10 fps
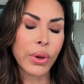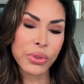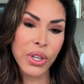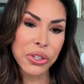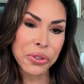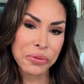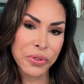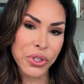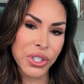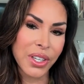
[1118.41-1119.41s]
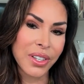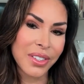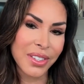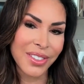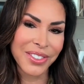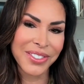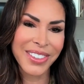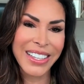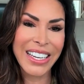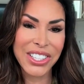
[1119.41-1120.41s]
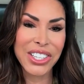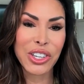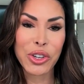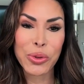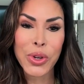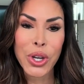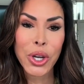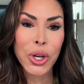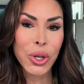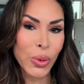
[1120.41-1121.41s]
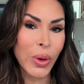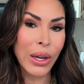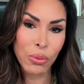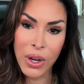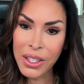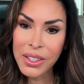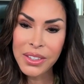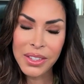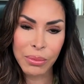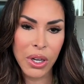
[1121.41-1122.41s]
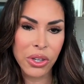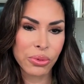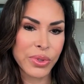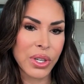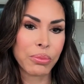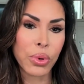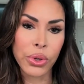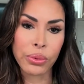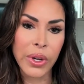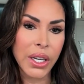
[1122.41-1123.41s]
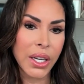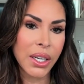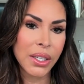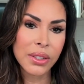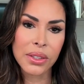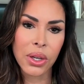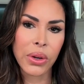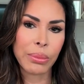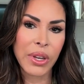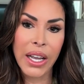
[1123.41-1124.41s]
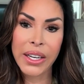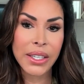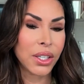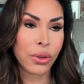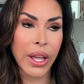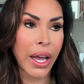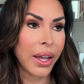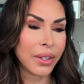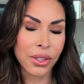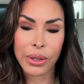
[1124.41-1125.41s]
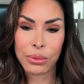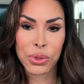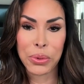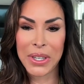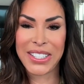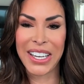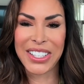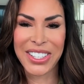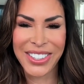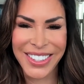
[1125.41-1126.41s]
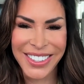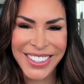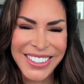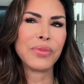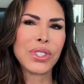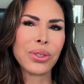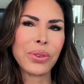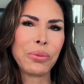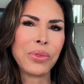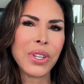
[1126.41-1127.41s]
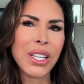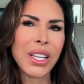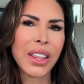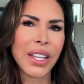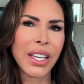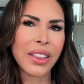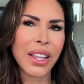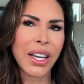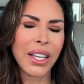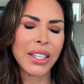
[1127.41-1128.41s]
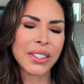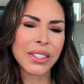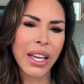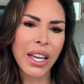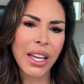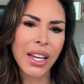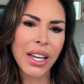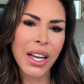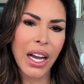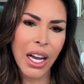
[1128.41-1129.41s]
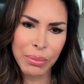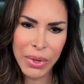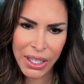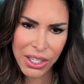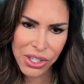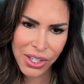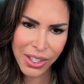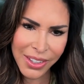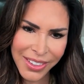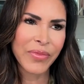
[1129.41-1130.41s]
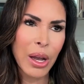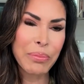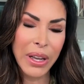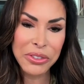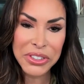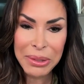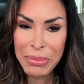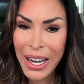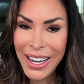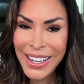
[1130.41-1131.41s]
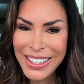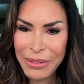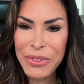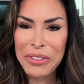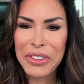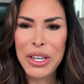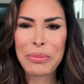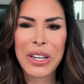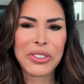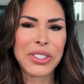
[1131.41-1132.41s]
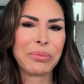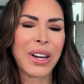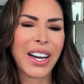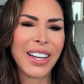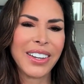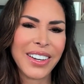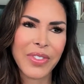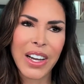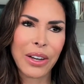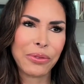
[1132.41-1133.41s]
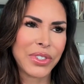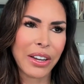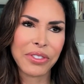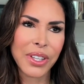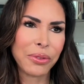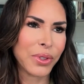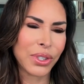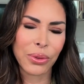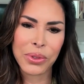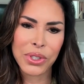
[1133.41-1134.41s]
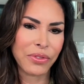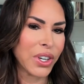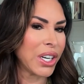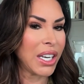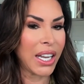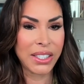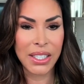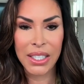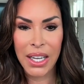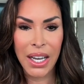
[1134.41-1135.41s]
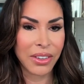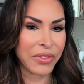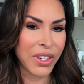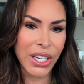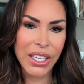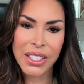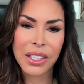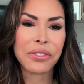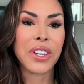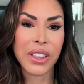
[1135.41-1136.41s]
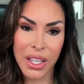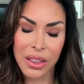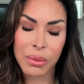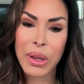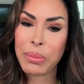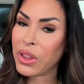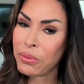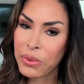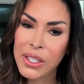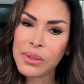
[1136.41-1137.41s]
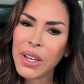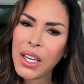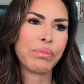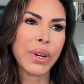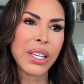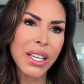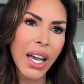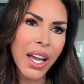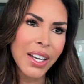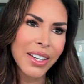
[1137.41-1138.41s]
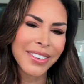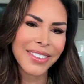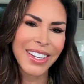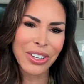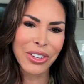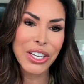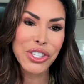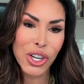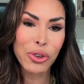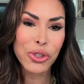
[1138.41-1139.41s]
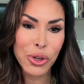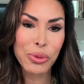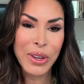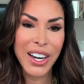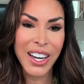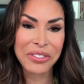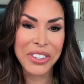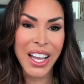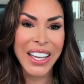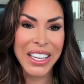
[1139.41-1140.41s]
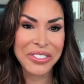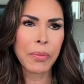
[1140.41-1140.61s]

I was also fortunate to get to know who I was. I'm 100% Puerto Rican. So, I mean, I didn't know that until I was 26 years old. So I really think that it's a combination, a melting pot. I'm definitely a melting pot. I definitely was always very Latina and very different than the people that raised me. But yet, they showed me how to live life.